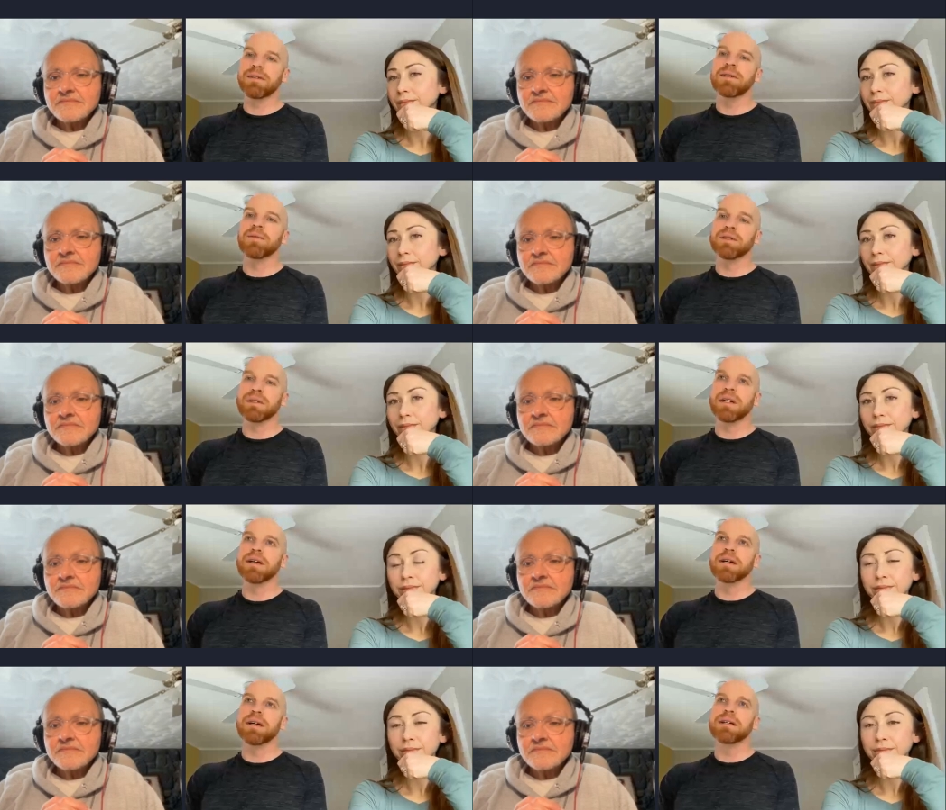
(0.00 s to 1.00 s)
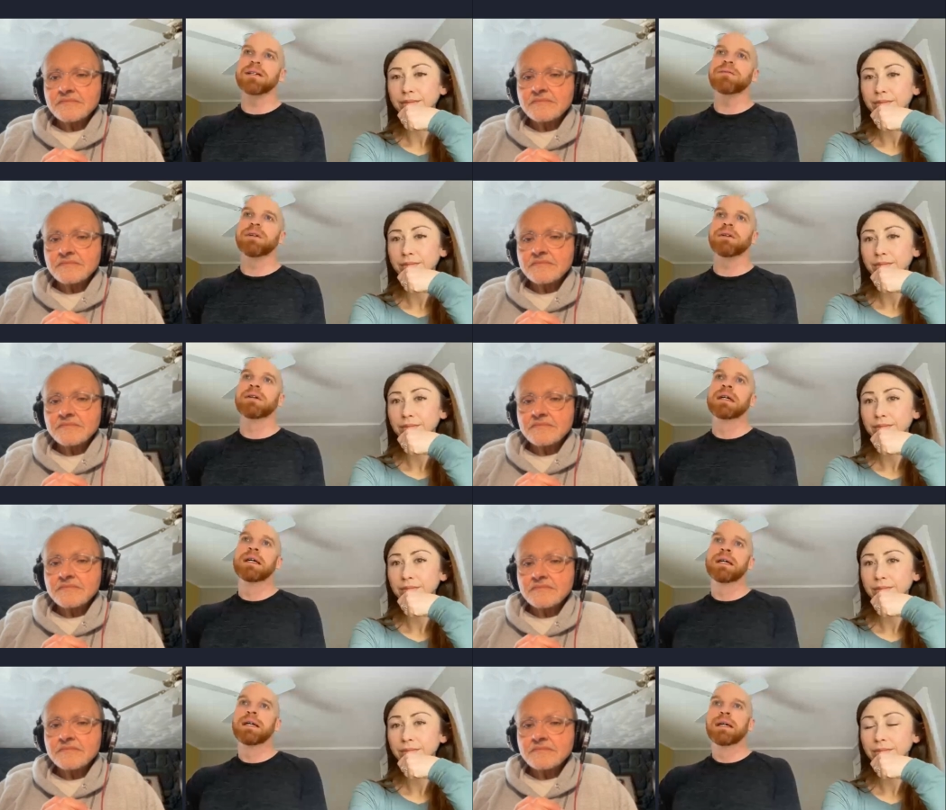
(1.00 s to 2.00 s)
Speaker 1: so it was uh, a different,
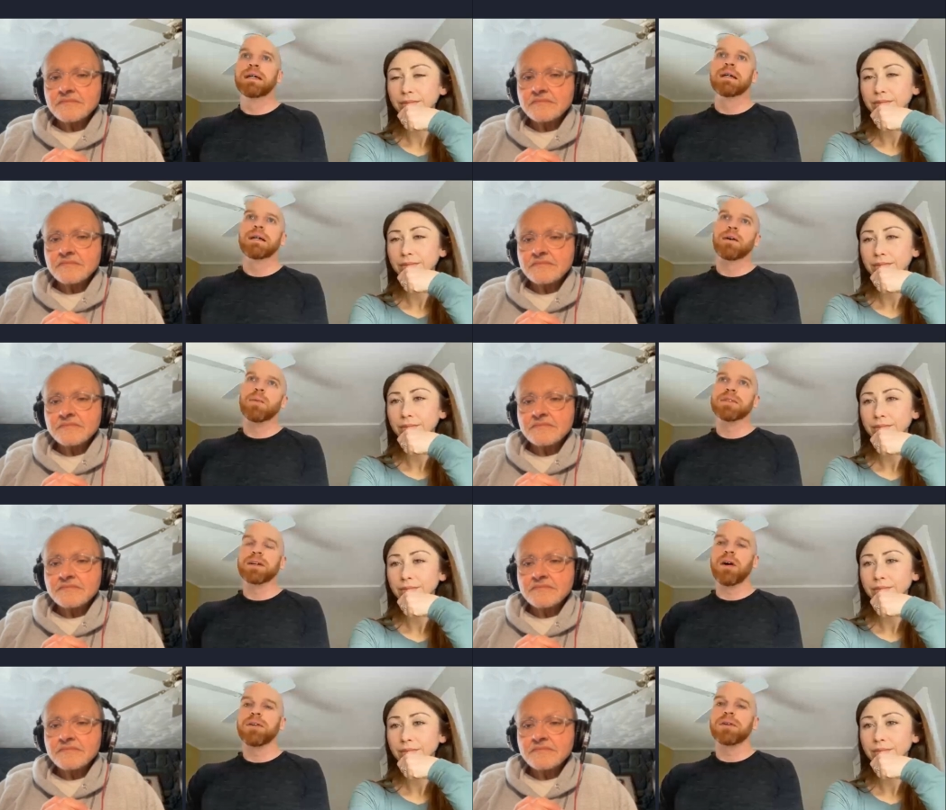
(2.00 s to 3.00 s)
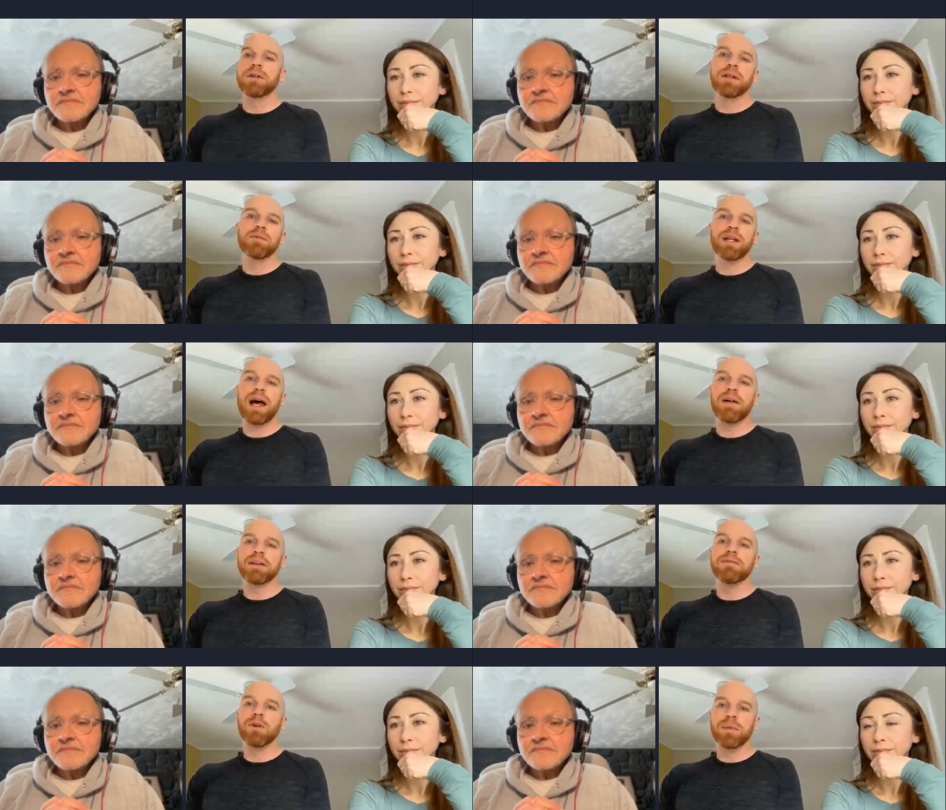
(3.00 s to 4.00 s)
almost like alternate
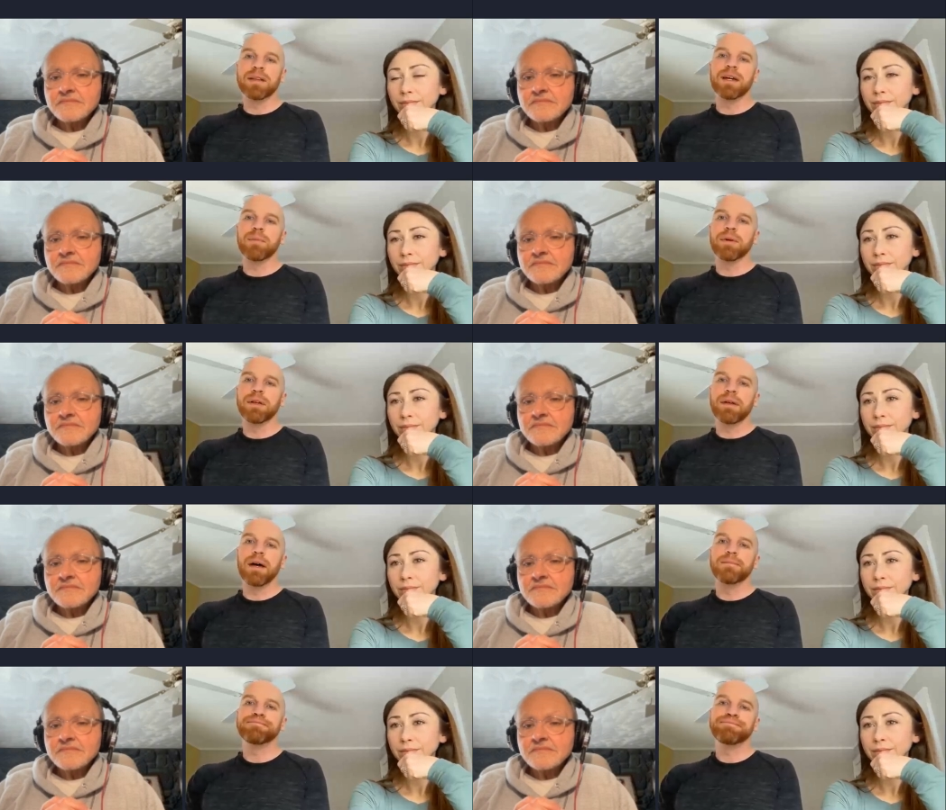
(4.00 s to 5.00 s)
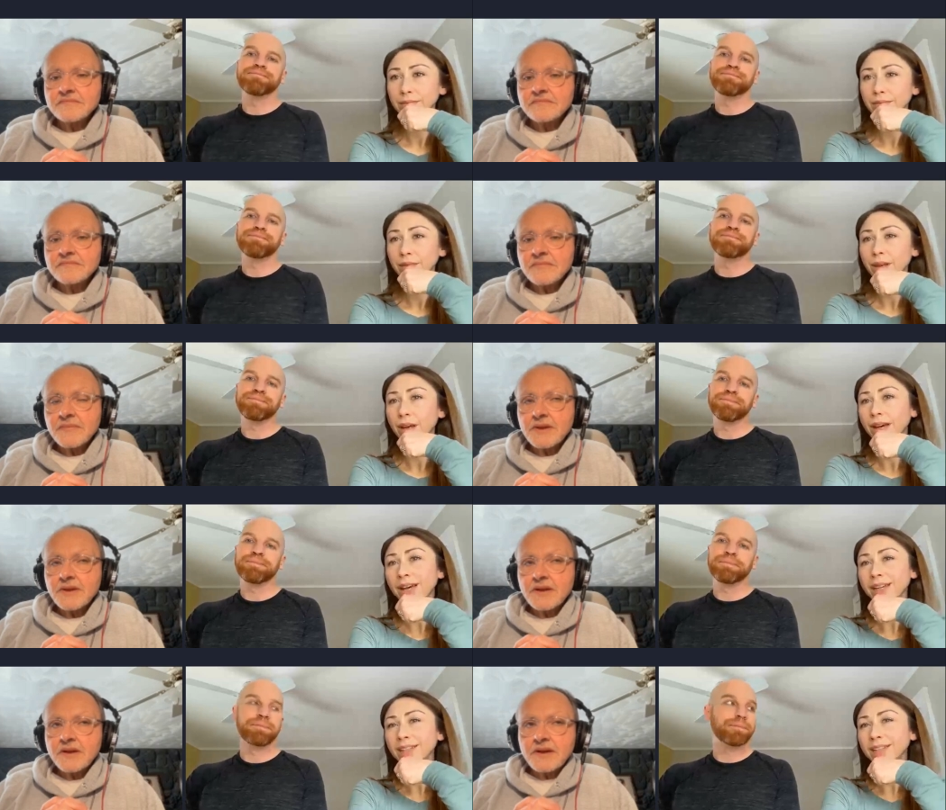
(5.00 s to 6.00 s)
reality for me at that point in time.
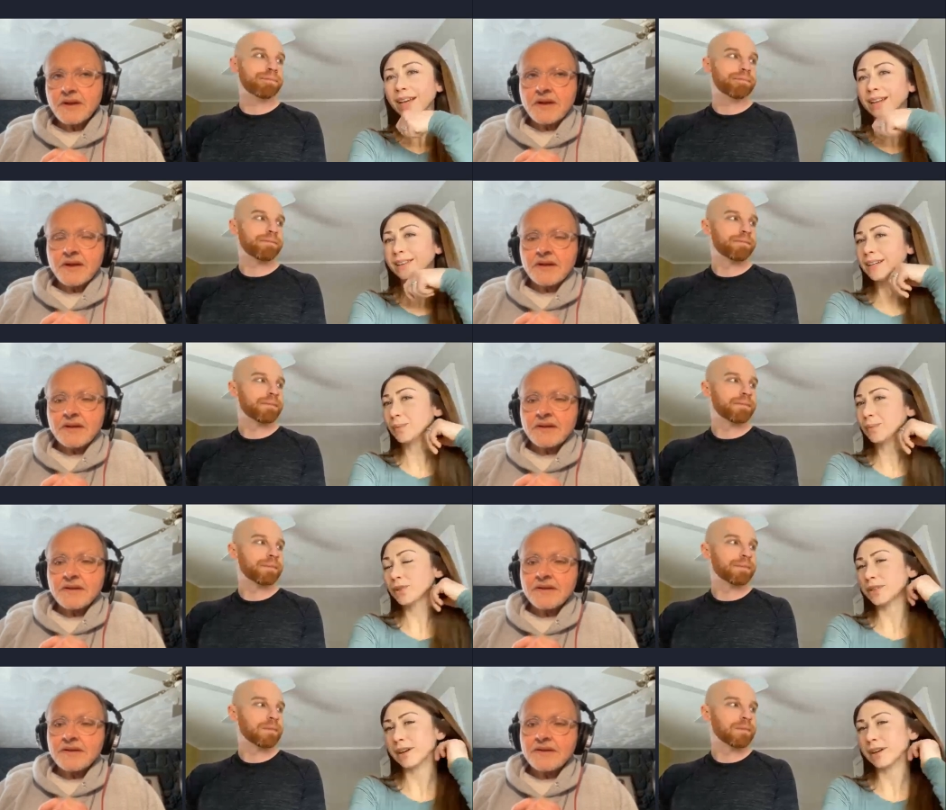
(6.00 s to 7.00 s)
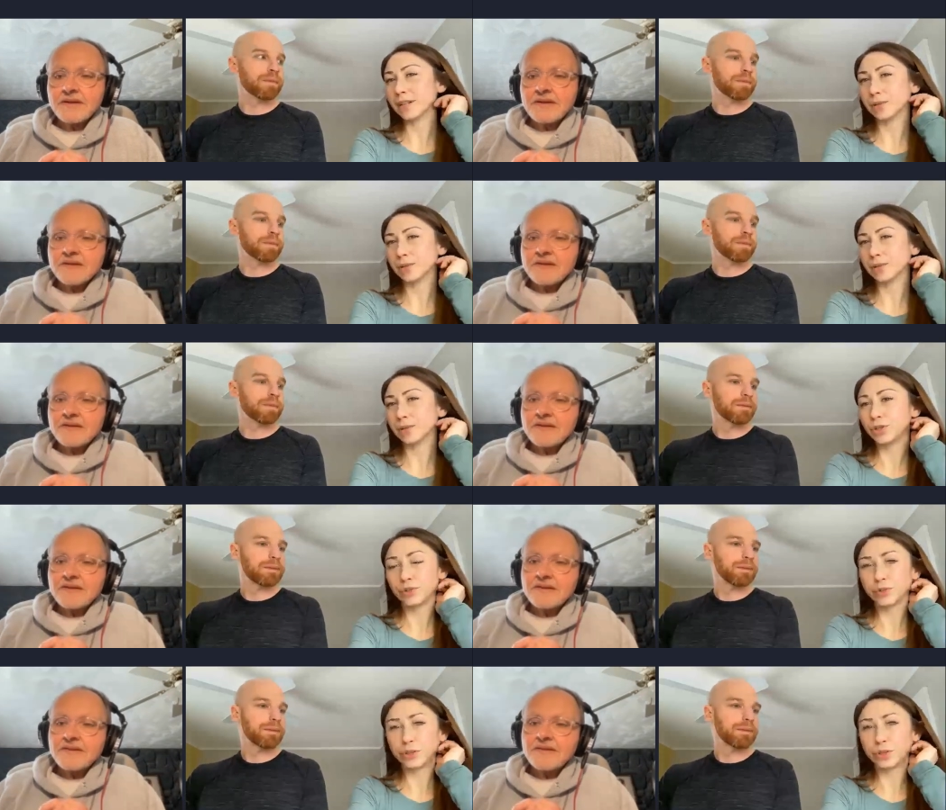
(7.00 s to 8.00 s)
Speaker 2: And and Nick's personality, which you
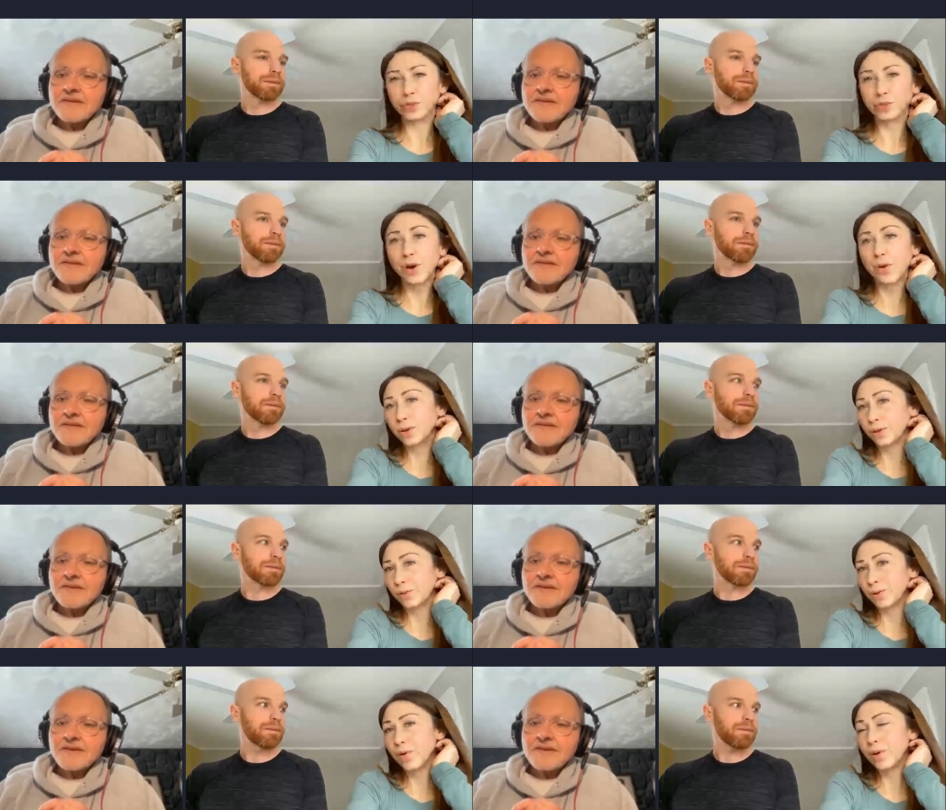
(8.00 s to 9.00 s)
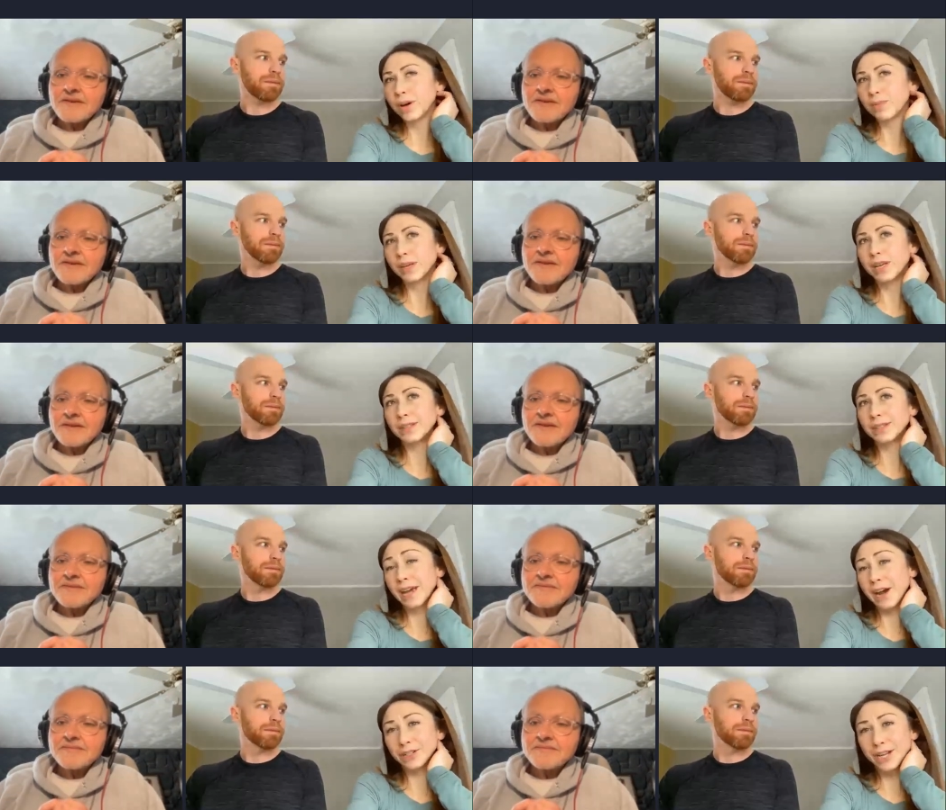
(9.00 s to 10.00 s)
which you know because you know him, he's a
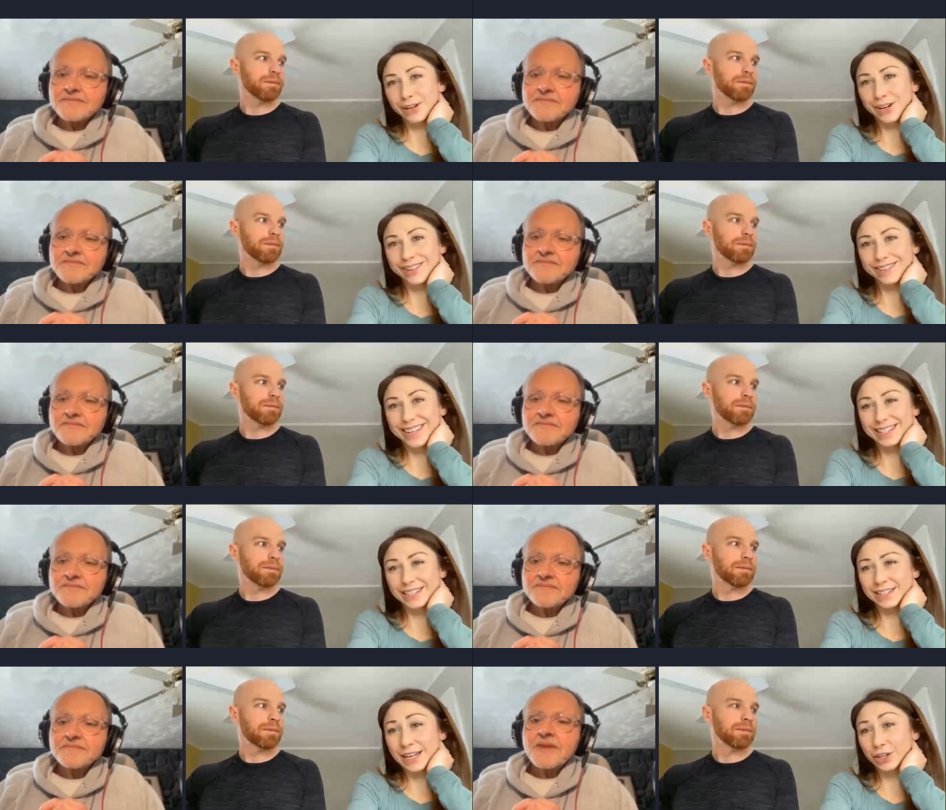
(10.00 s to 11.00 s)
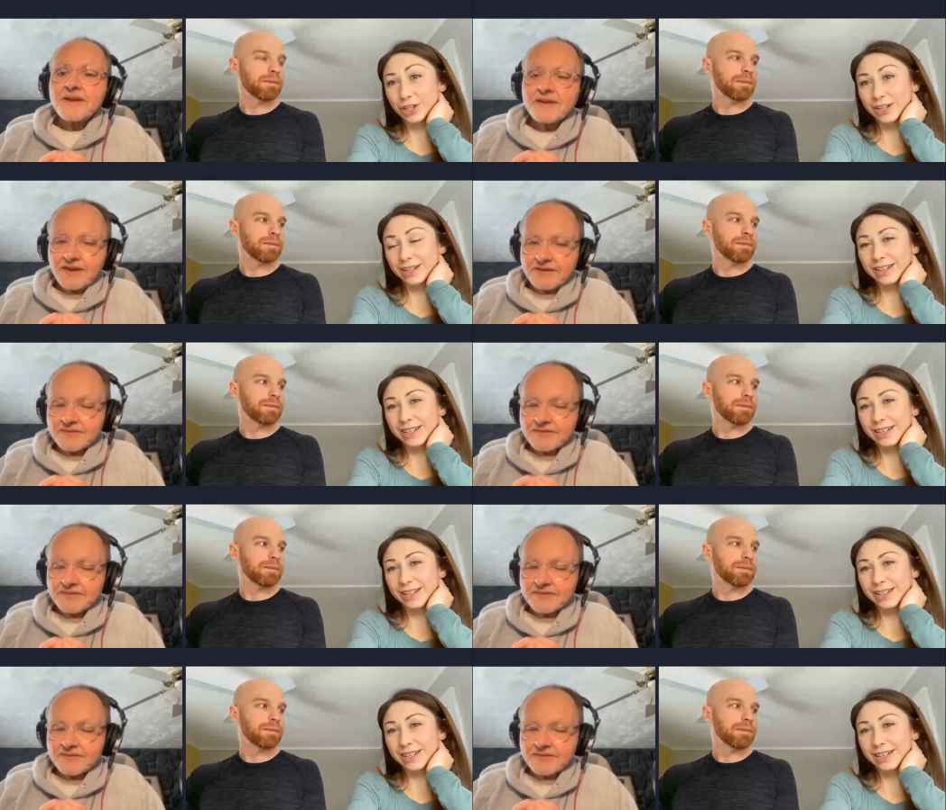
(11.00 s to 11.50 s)
caretaker. That's his oh, nature.